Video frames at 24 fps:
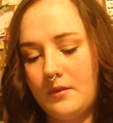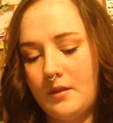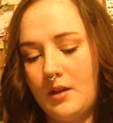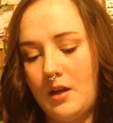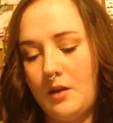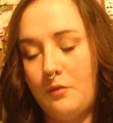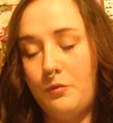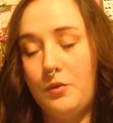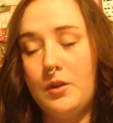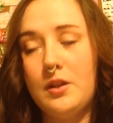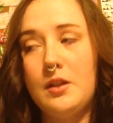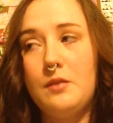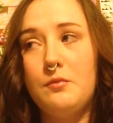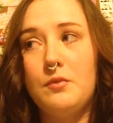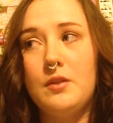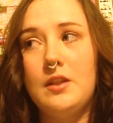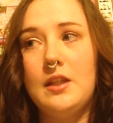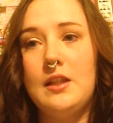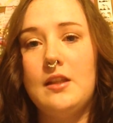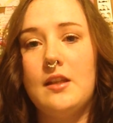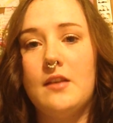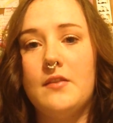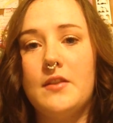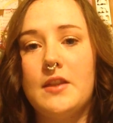I really,
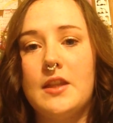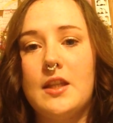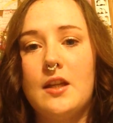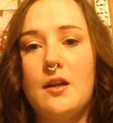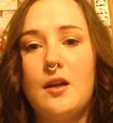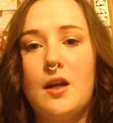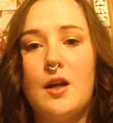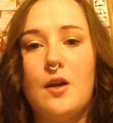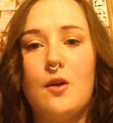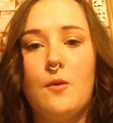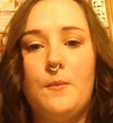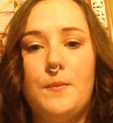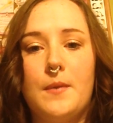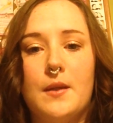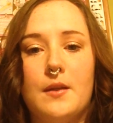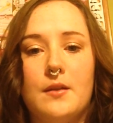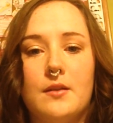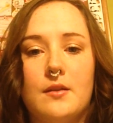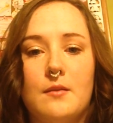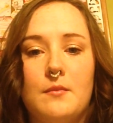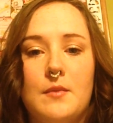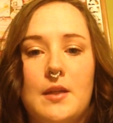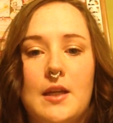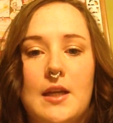really love it there. I hope that
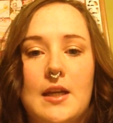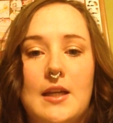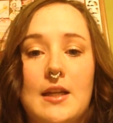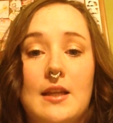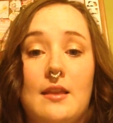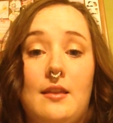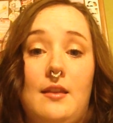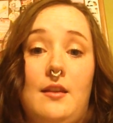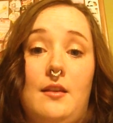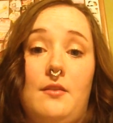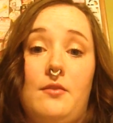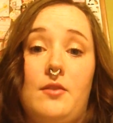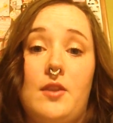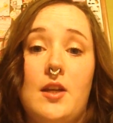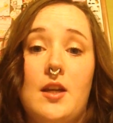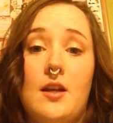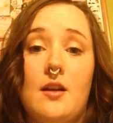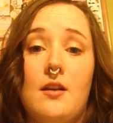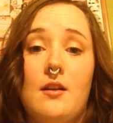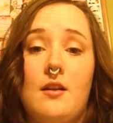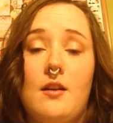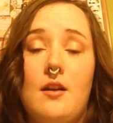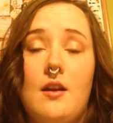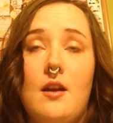someday I can live
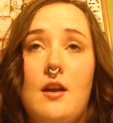there.